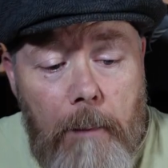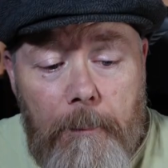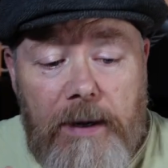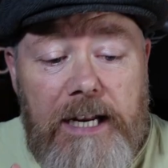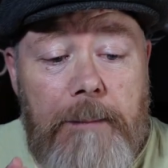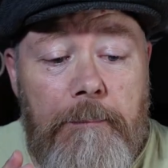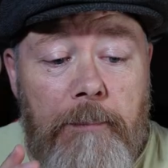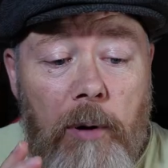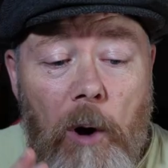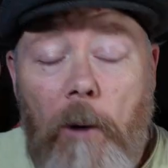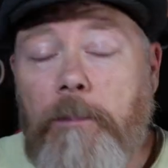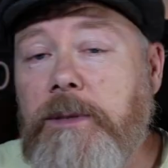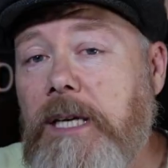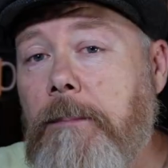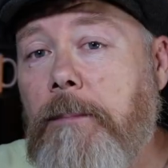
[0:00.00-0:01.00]
but he
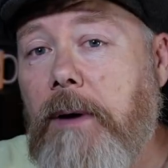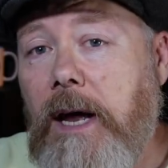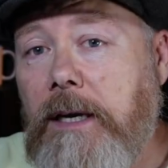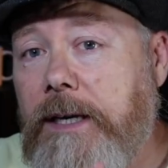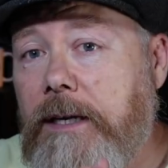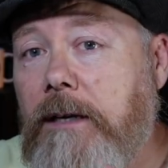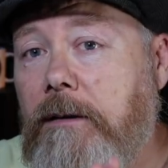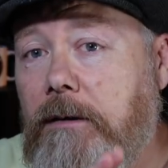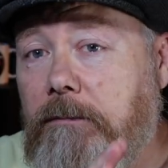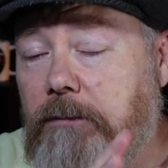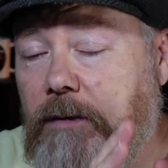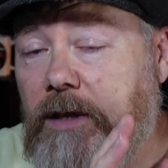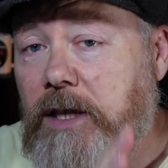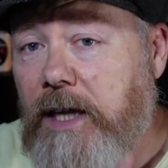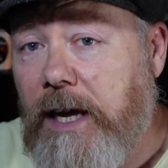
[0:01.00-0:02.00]
popped up a little
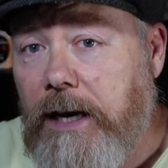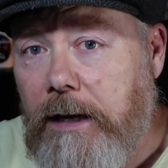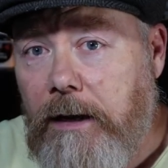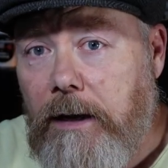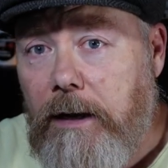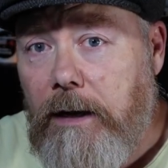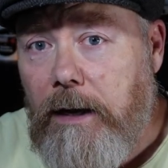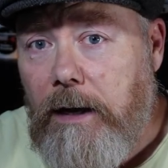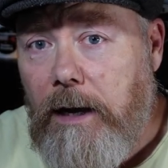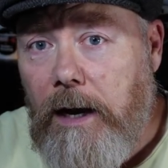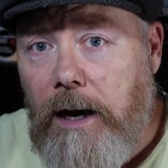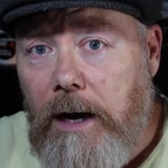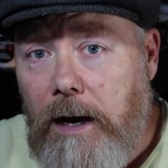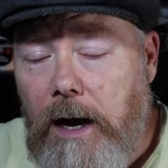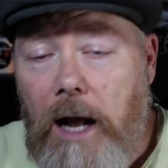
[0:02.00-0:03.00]
thing.
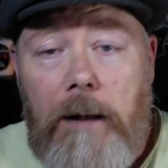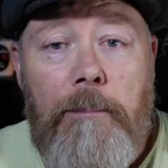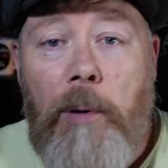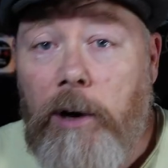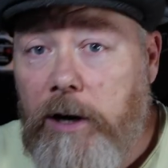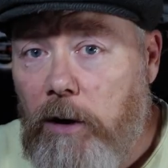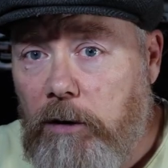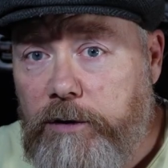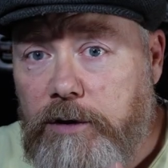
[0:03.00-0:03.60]
Uh, I'll put it on